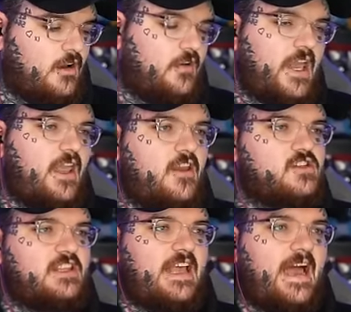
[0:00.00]
Okay,
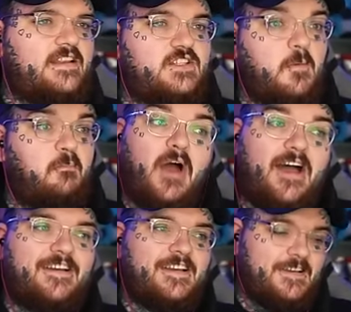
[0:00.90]
here's Lance.
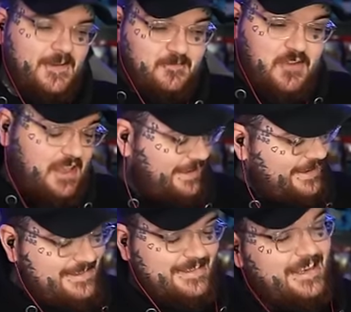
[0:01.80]
But
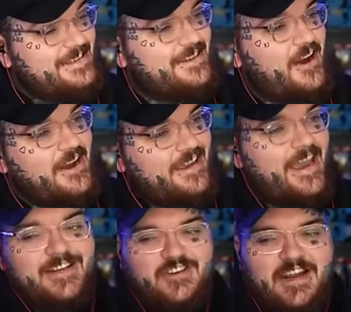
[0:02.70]
he's he's got
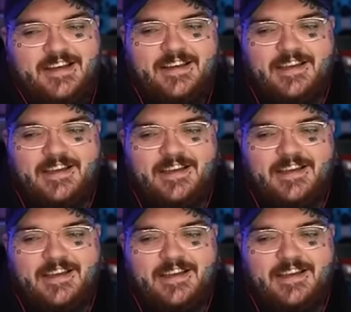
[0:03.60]
Kingdra,